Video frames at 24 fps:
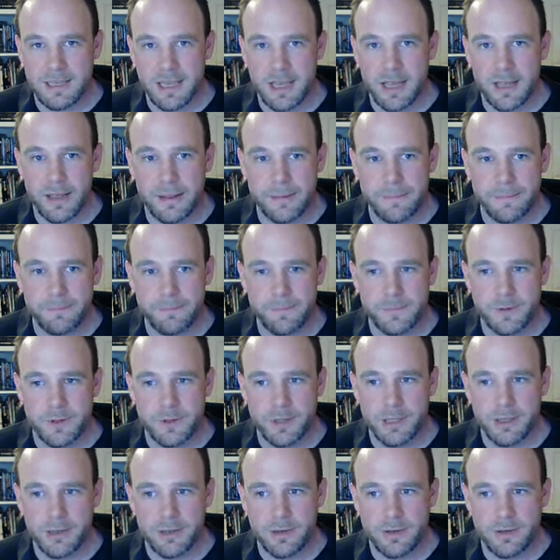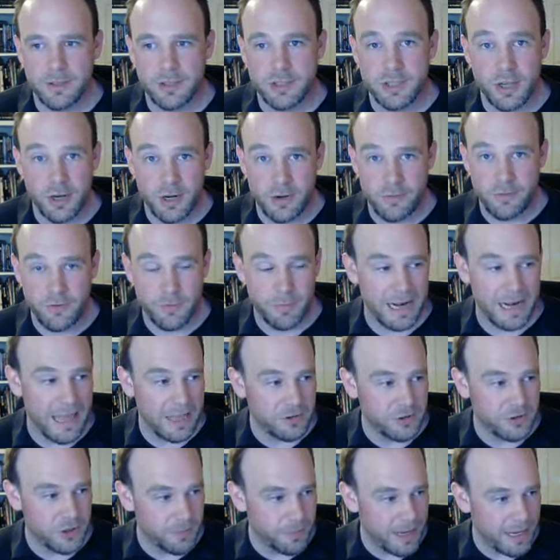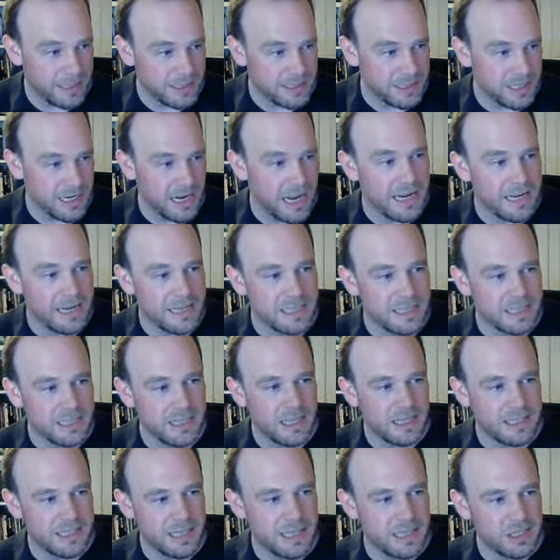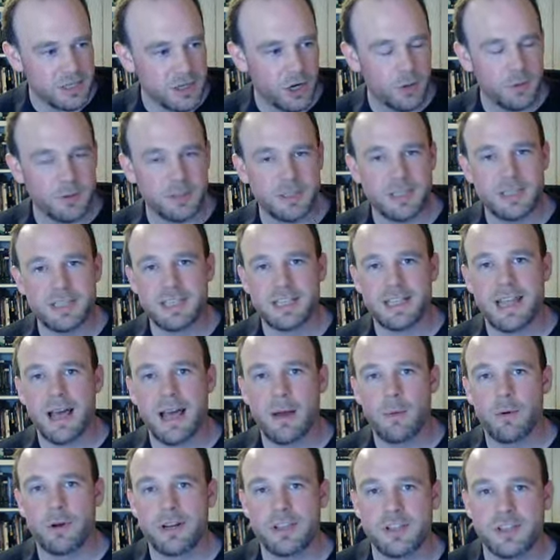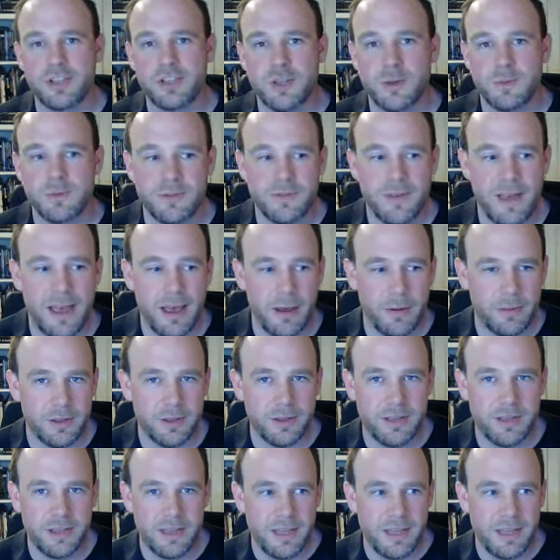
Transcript: Um, certainly from Electric Bastionland, it's, it's, it's closest to that one in terms of how the